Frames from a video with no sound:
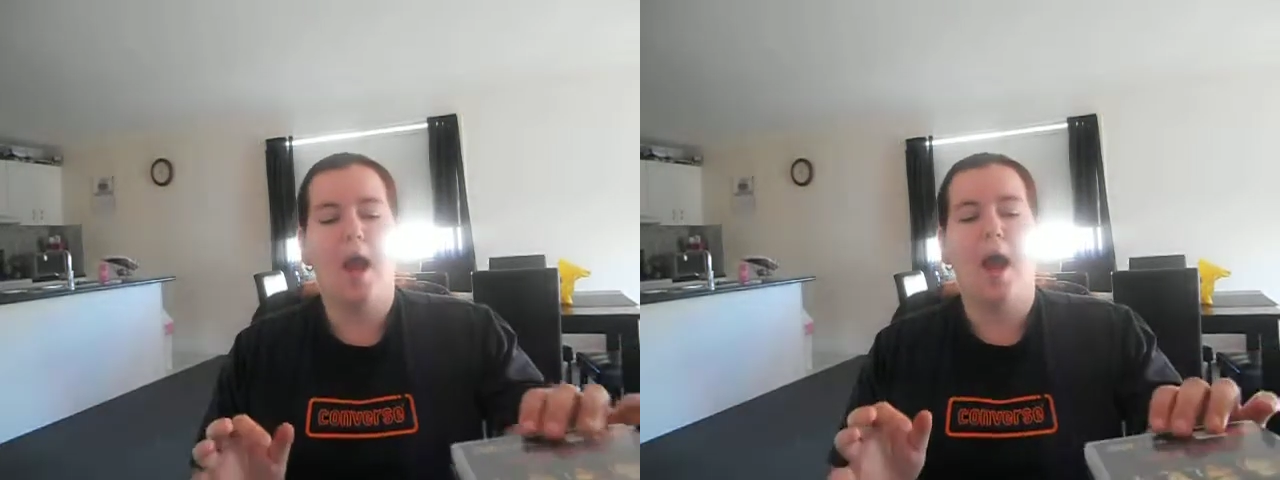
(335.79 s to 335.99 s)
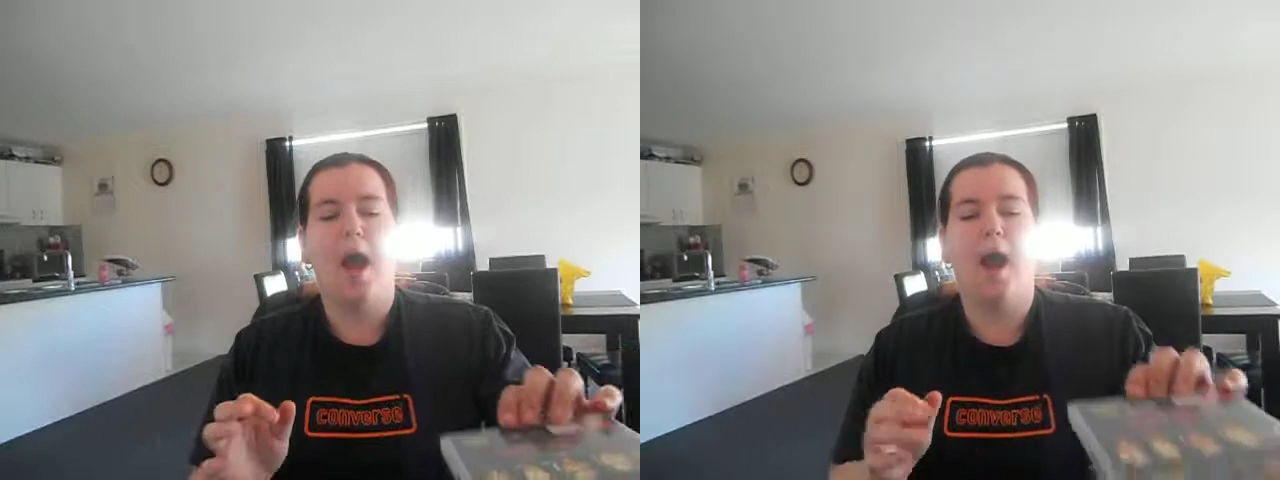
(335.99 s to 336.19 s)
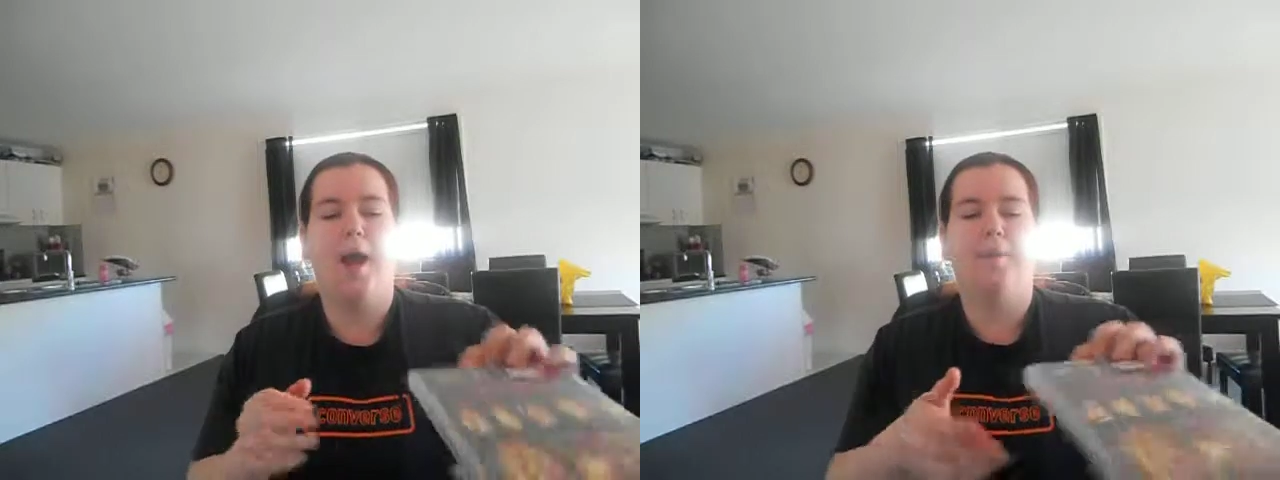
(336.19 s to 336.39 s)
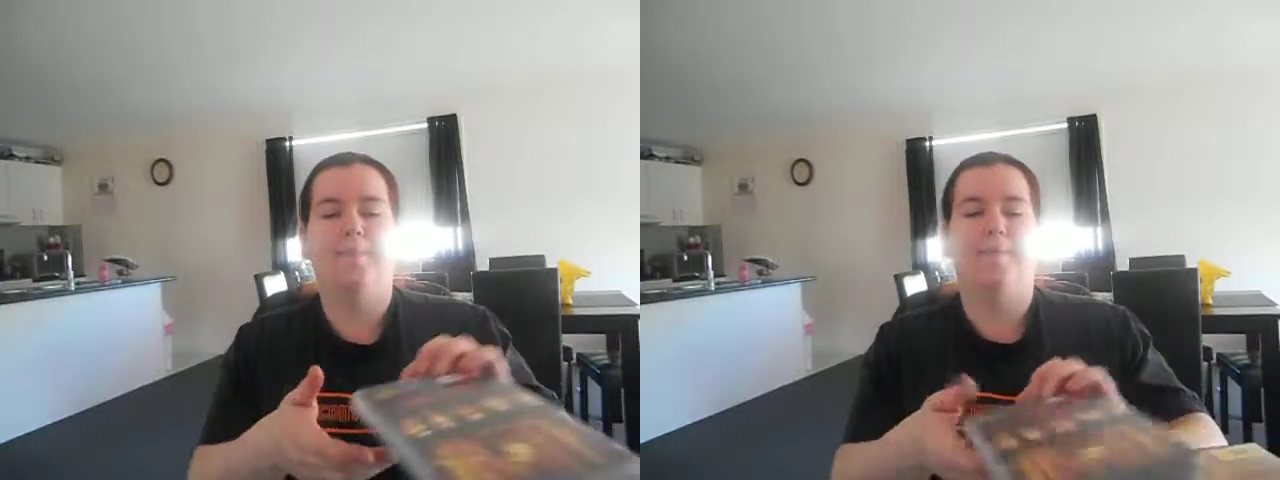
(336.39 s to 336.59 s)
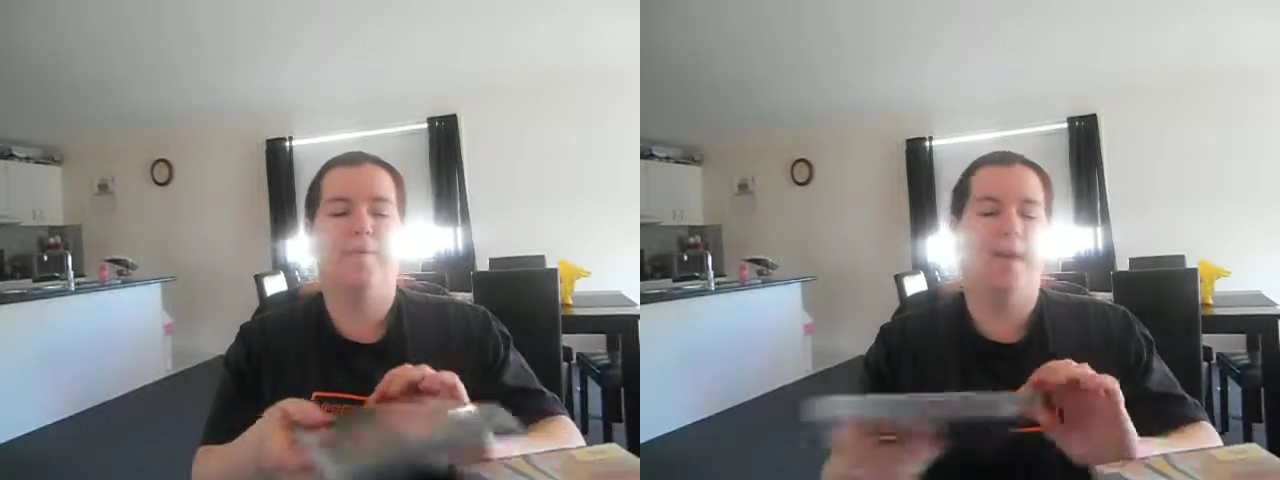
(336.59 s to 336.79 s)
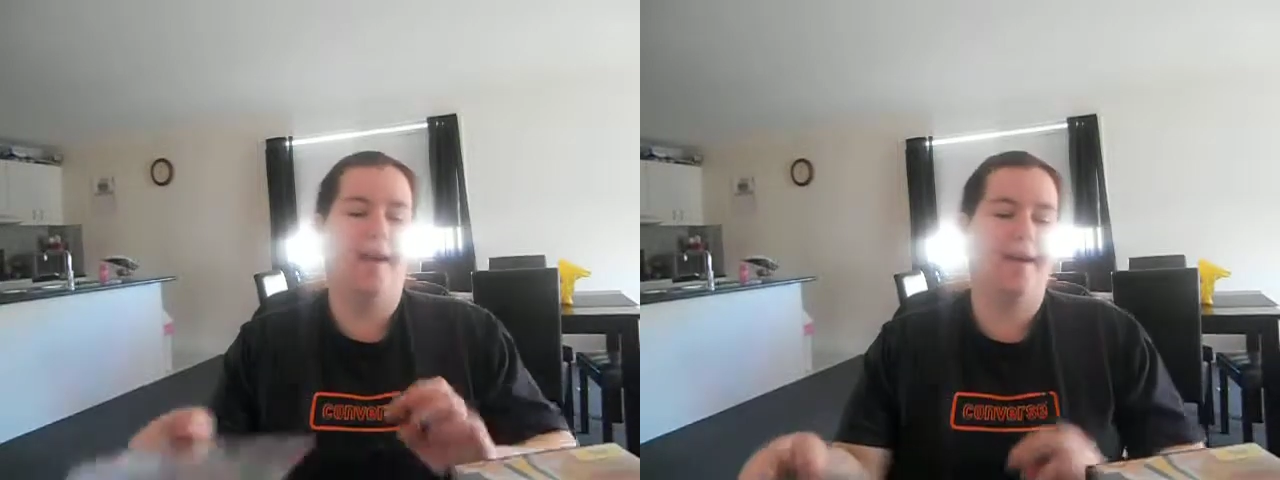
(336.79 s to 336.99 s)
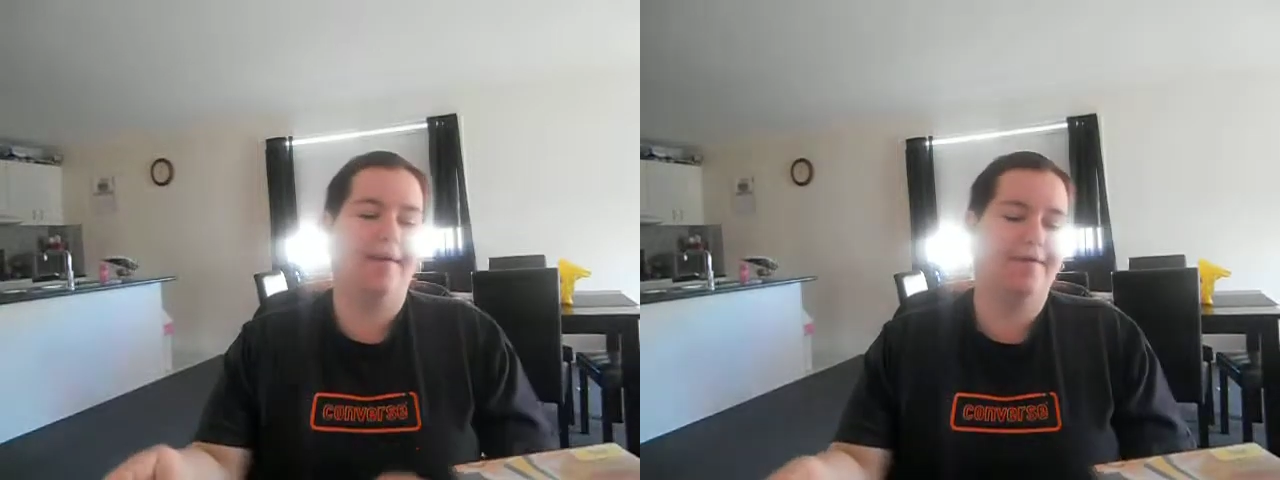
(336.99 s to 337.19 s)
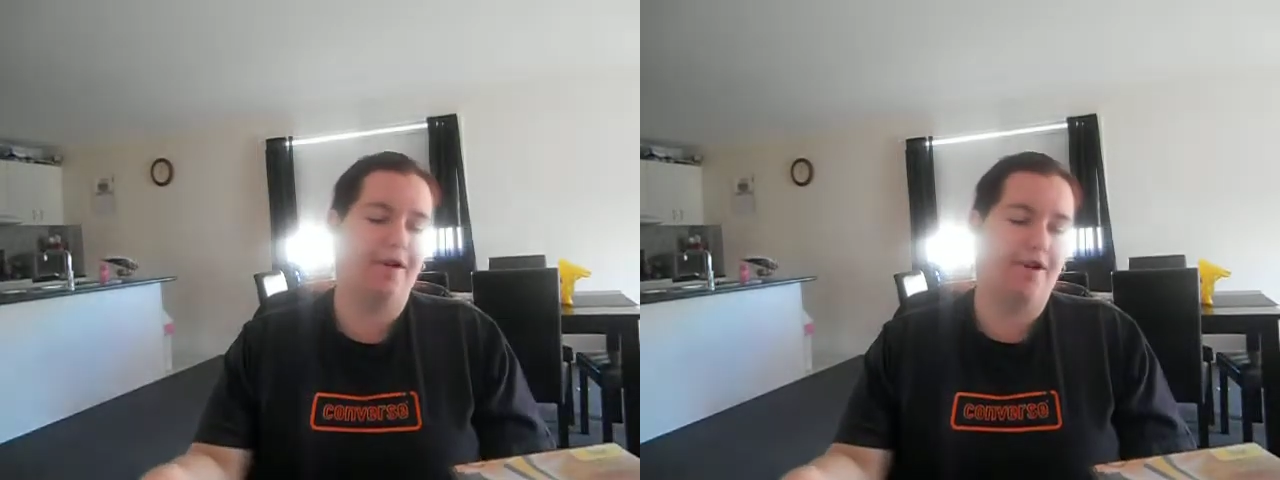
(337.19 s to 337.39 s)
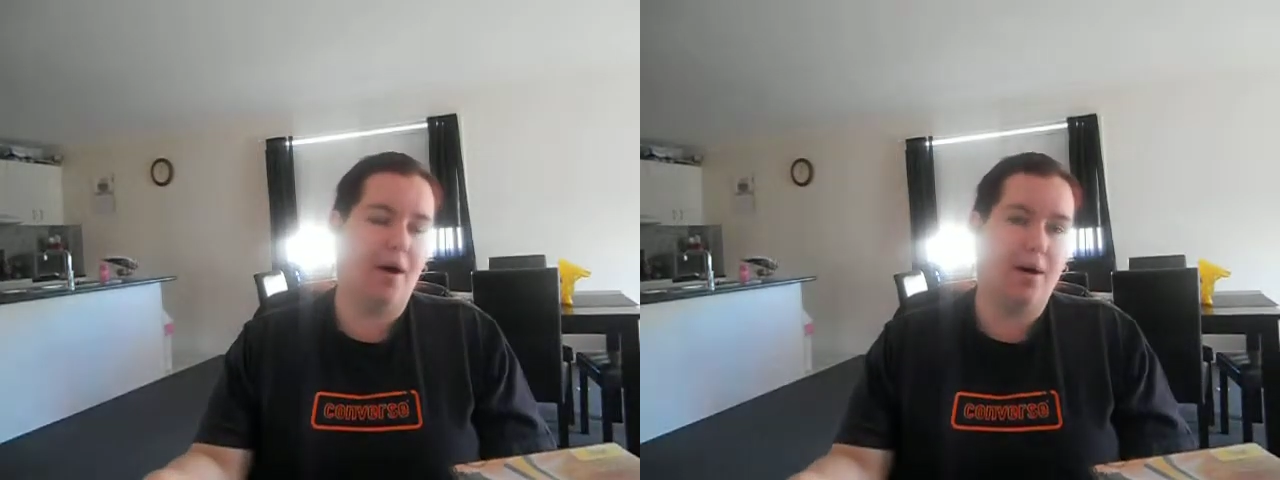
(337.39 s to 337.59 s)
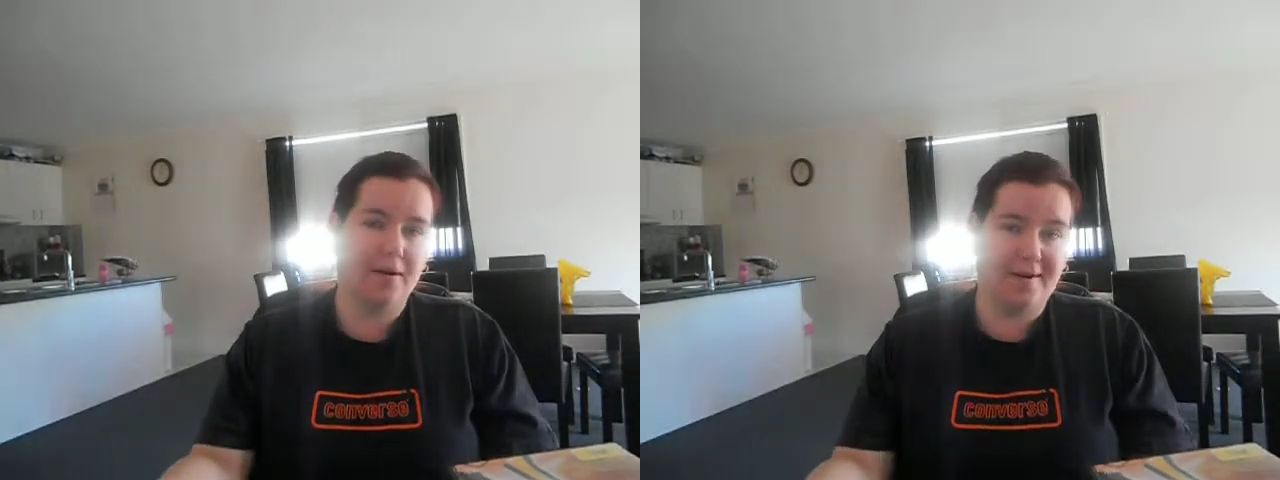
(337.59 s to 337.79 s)
They got a
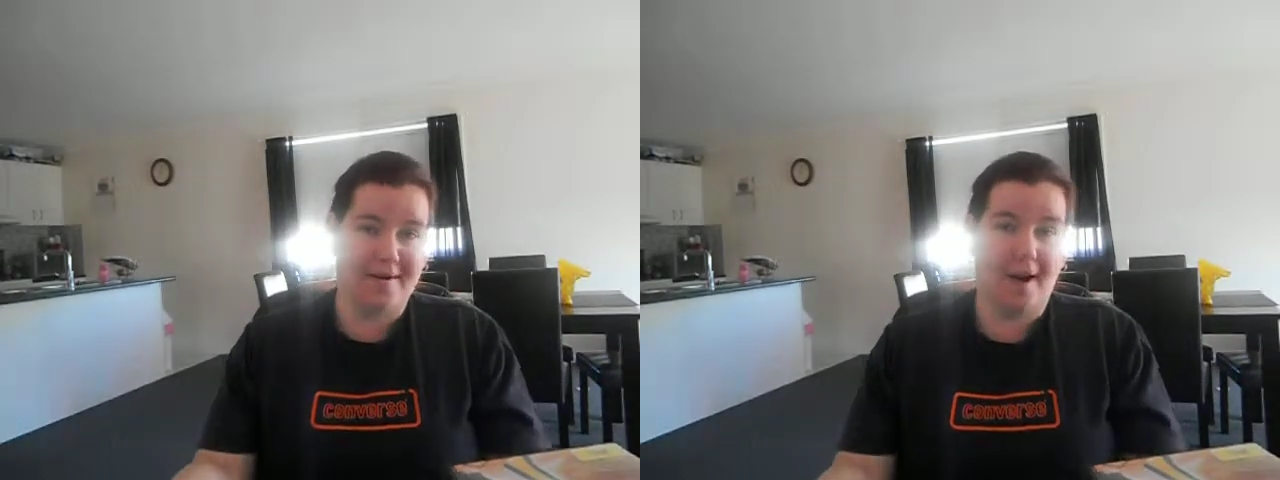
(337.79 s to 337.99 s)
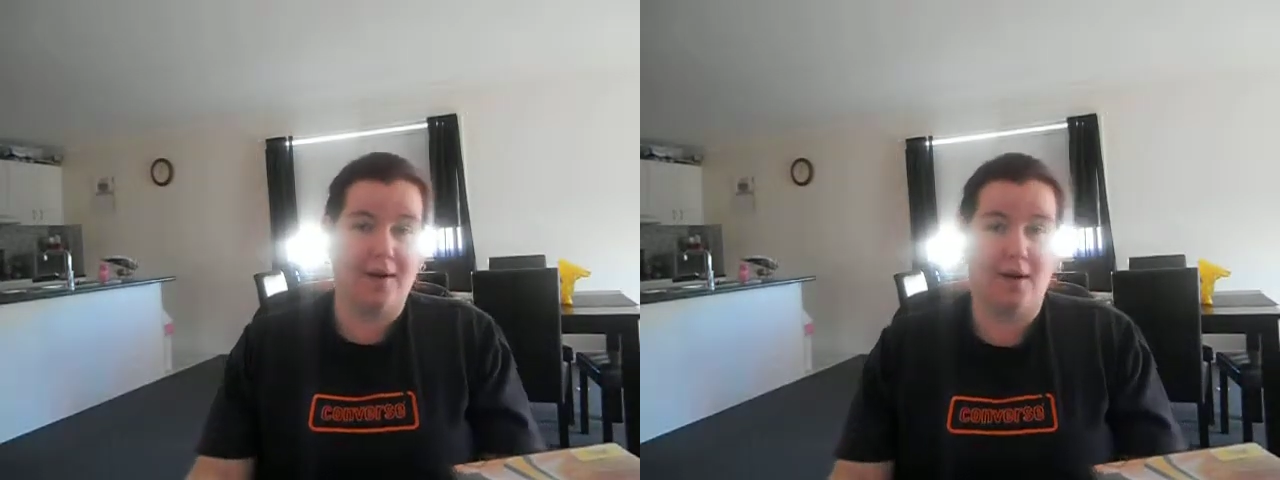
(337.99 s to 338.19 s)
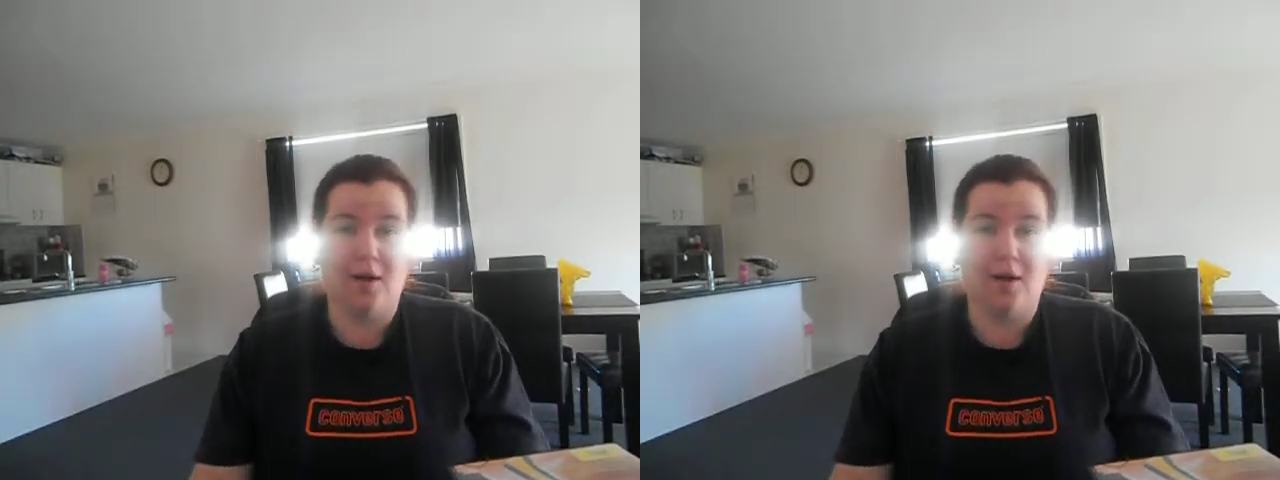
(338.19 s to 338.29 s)
horror sale